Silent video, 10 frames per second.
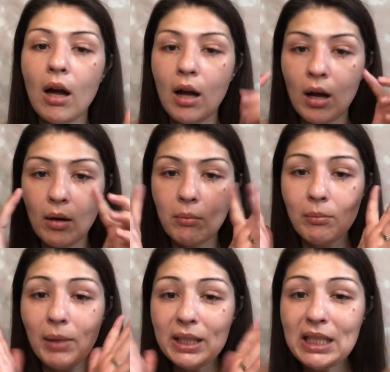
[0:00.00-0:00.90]

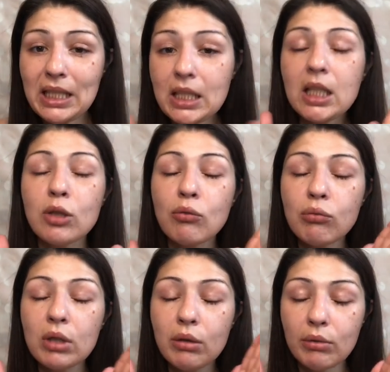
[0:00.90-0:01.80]
my skin gets
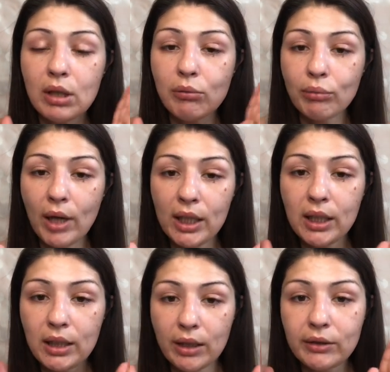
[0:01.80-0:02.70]
really red
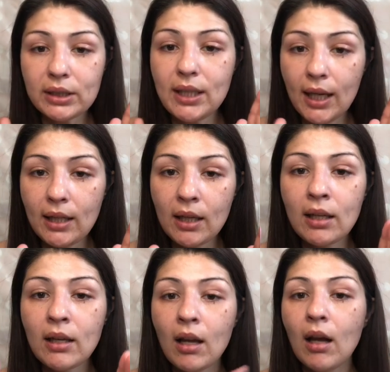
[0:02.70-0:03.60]
and
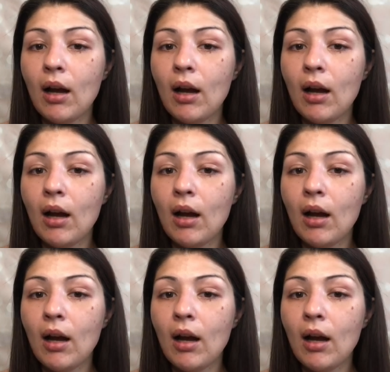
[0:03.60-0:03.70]
irritated,